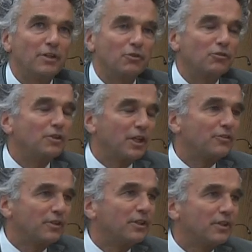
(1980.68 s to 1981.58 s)
place us in
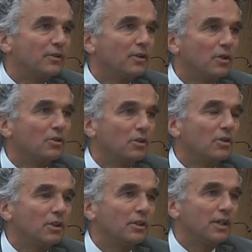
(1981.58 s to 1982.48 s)
that in th
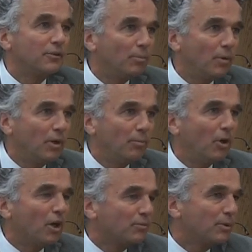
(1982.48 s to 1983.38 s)
uh, in that uh,
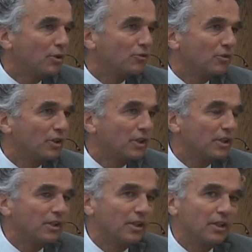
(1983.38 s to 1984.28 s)
part because yeah.
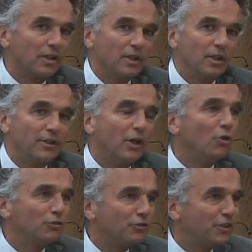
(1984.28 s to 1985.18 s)
the, the they
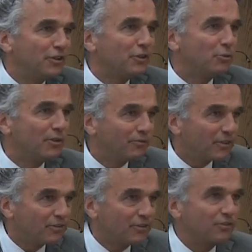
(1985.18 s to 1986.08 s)
also tell that to
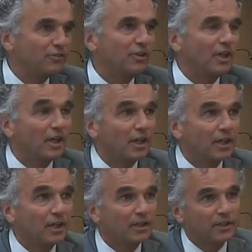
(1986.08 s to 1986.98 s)
investors. Uh,
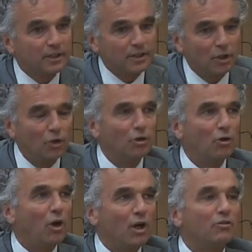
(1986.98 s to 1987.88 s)

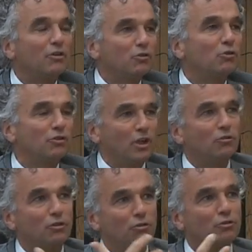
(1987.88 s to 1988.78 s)
Although our resolution,
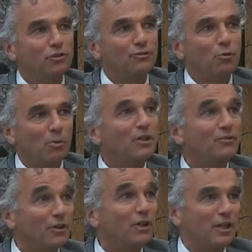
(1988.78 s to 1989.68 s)
our resolution is
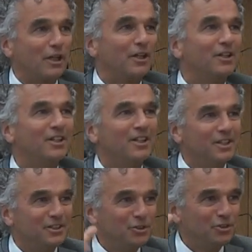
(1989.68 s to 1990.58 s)
formulated very clear.
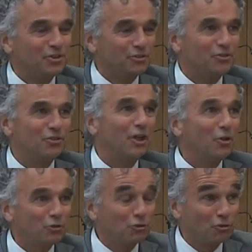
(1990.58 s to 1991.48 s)
You
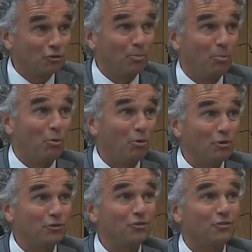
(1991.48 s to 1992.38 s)
Shell
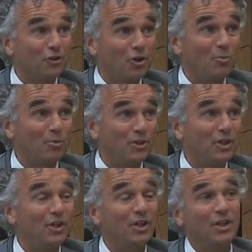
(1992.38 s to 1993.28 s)
support the
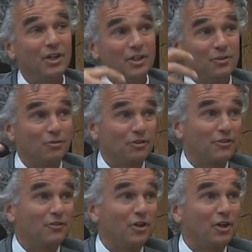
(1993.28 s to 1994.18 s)
company to
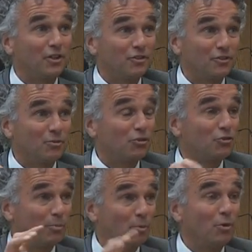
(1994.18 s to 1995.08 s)
set targets. We
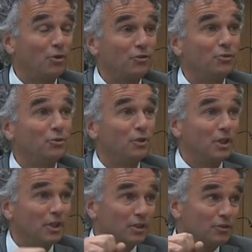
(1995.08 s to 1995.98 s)
support you
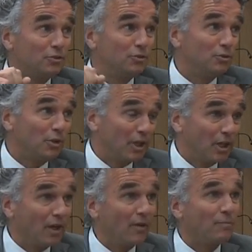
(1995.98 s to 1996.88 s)
to uh,